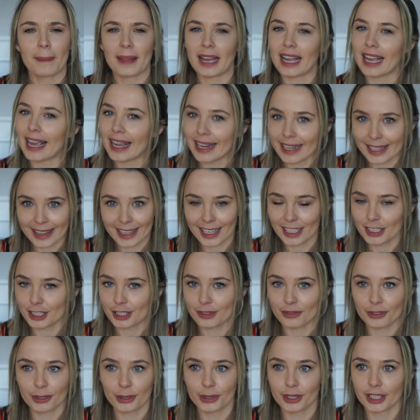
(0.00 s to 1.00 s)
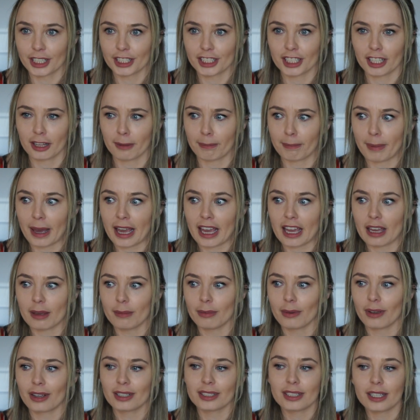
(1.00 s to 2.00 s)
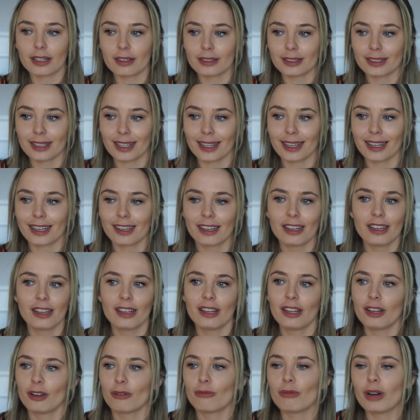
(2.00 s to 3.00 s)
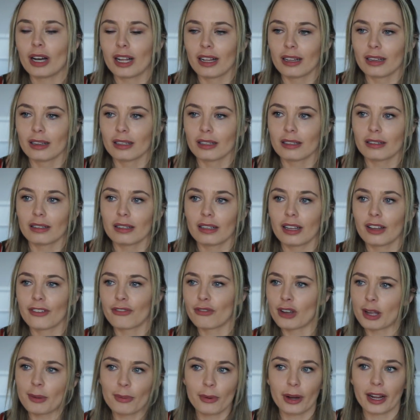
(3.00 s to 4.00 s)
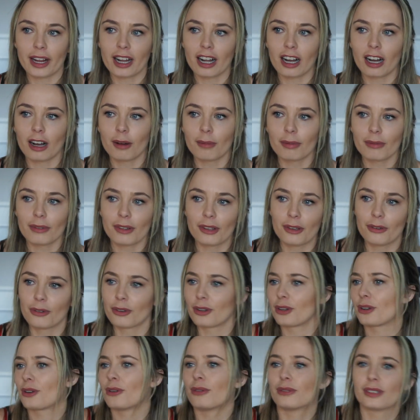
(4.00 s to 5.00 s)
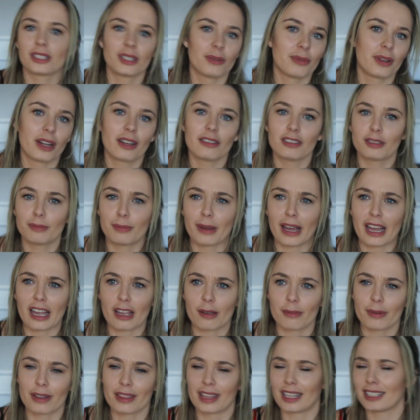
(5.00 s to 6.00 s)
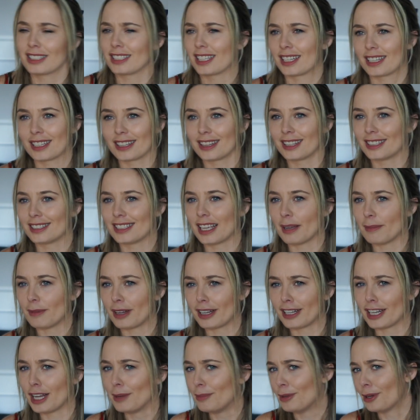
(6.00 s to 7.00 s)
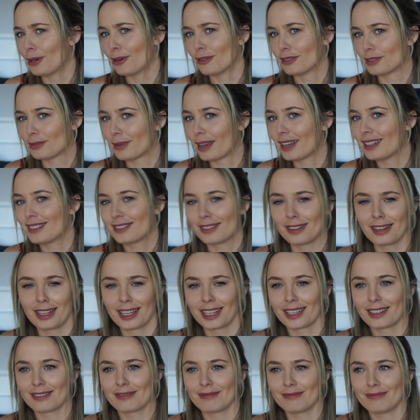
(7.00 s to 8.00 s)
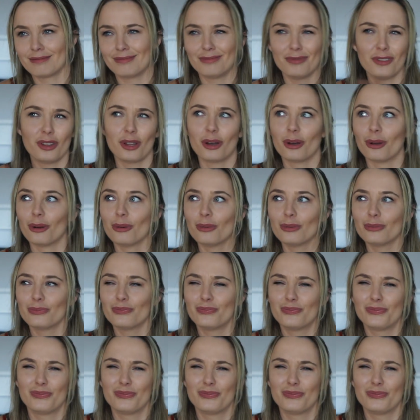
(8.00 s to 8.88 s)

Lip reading: I hated the idea of calling each other babe, because then I was like, well, if we break up, you're going to call someone else babe, and that's, like, the same nickname you called me. So, like, no.